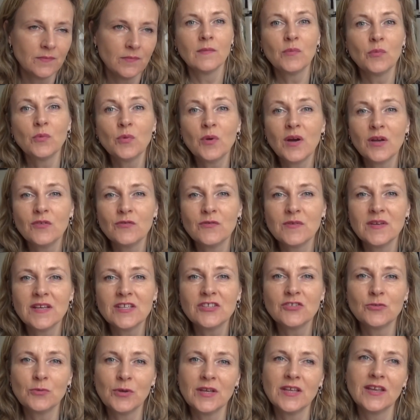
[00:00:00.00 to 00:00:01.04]
Roughly
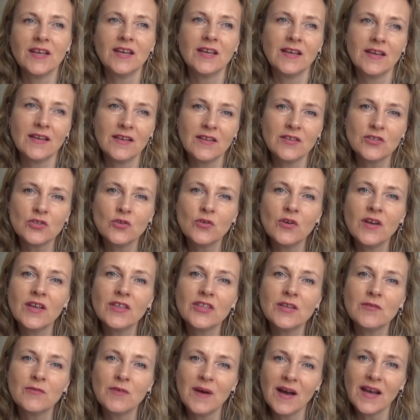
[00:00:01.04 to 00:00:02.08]
speaking, you could
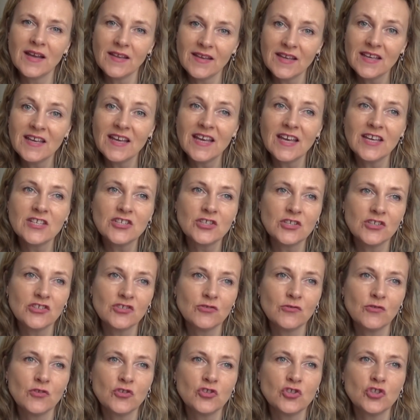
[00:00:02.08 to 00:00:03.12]
divide the
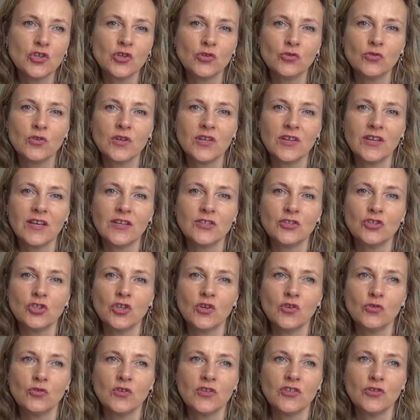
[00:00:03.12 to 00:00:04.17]
ages for children and
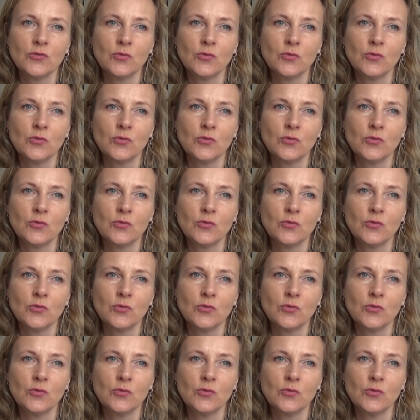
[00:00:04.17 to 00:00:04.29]
children's